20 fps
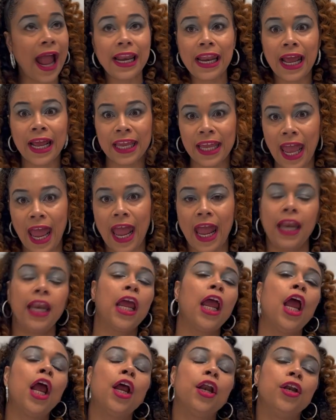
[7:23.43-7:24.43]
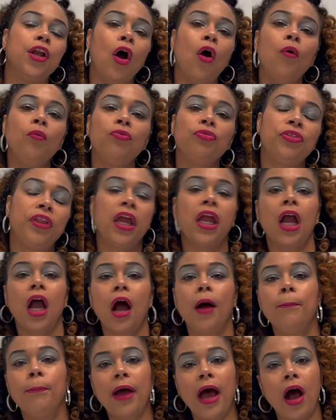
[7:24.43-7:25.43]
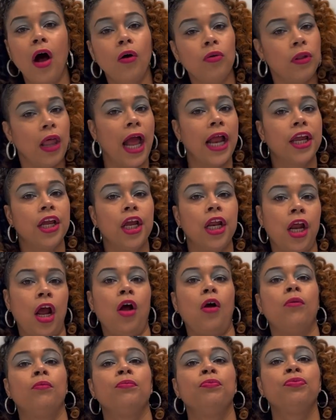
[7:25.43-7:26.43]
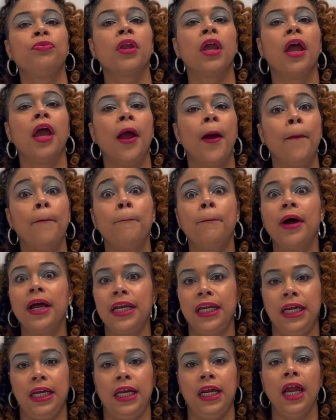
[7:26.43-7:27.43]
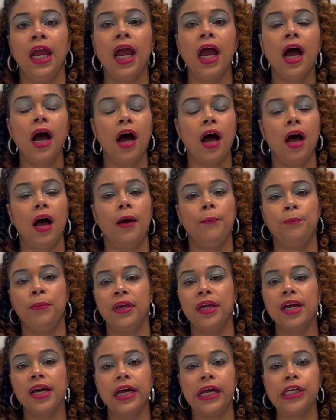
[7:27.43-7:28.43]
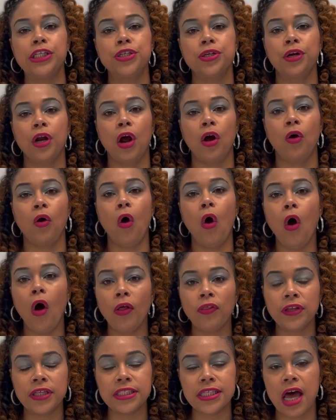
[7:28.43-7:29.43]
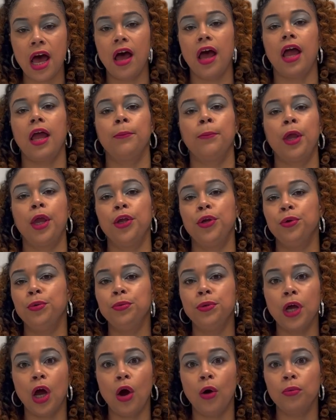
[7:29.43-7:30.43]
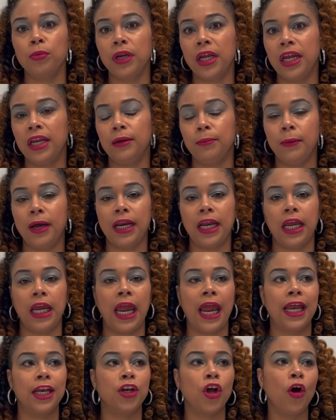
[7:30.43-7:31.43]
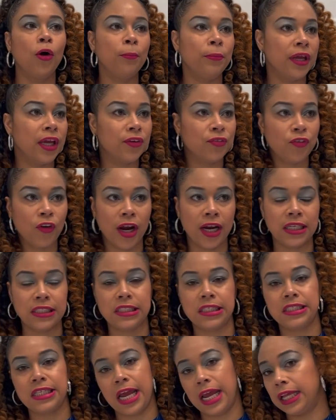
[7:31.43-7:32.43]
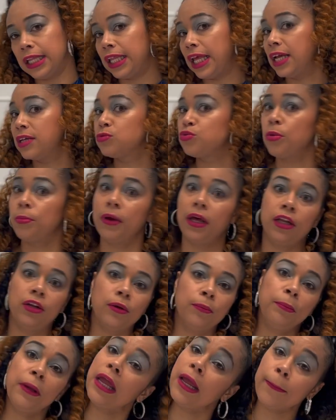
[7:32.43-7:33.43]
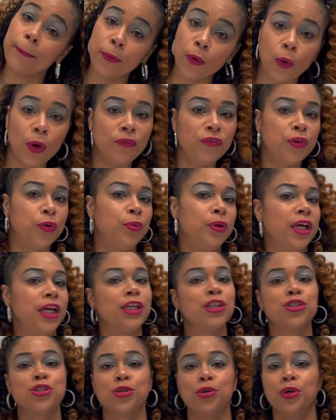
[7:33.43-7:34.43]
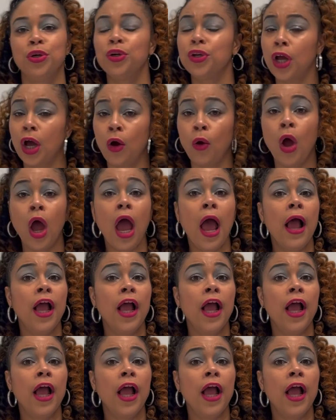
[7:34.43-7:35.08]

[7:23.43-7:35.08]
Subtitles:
And again, don't think about money, because all the time you don't need money, and don't be afraid to take things from other people if you need to.